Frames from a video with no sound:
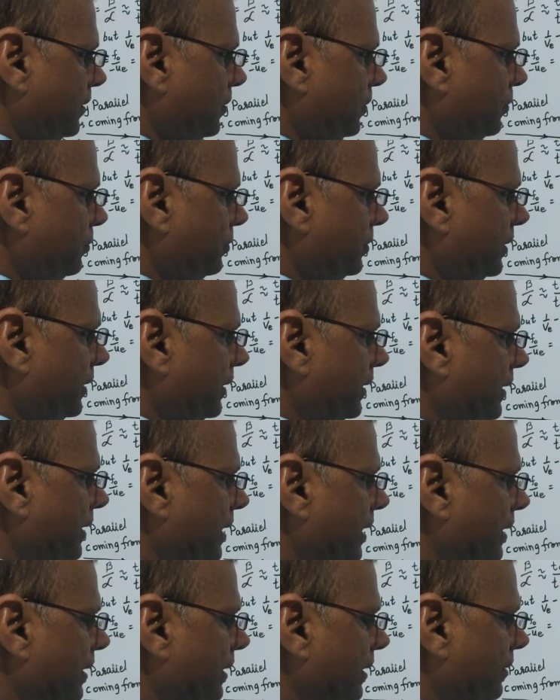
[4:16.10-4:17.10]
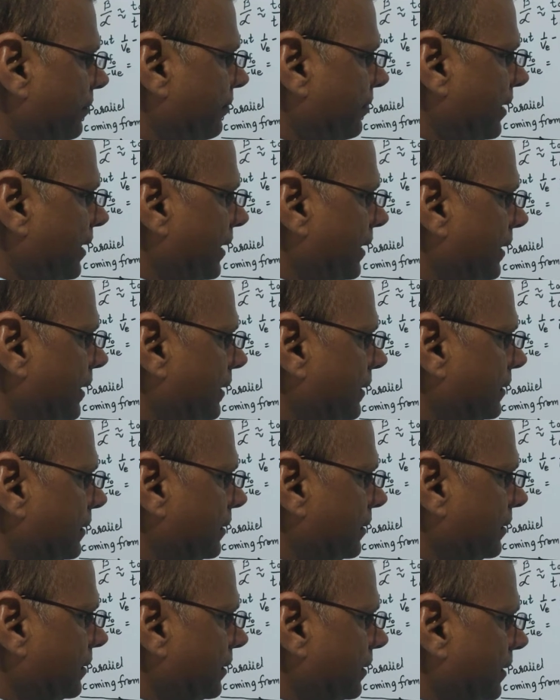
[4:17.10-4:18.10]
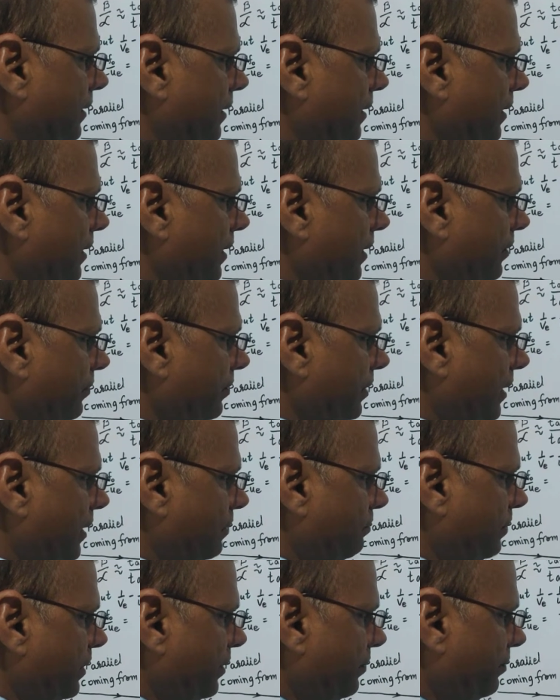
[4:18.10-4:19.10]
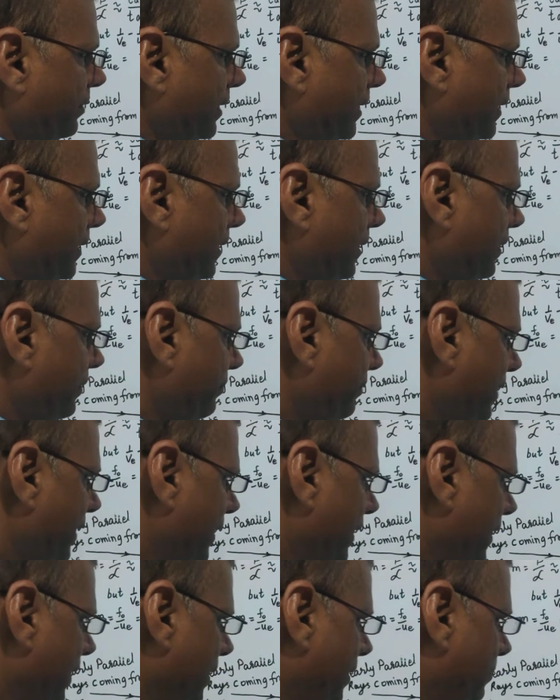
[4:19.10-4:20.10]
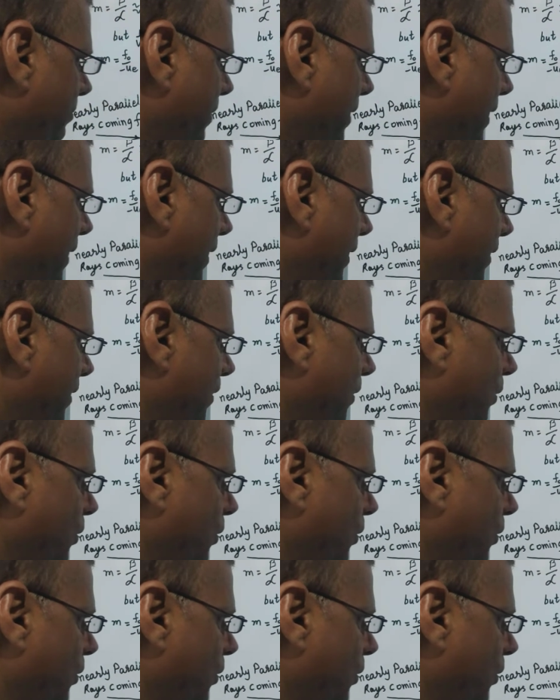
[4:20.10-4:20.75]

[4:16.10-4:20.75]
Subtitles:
you see tan alpha is A1 B1 divided by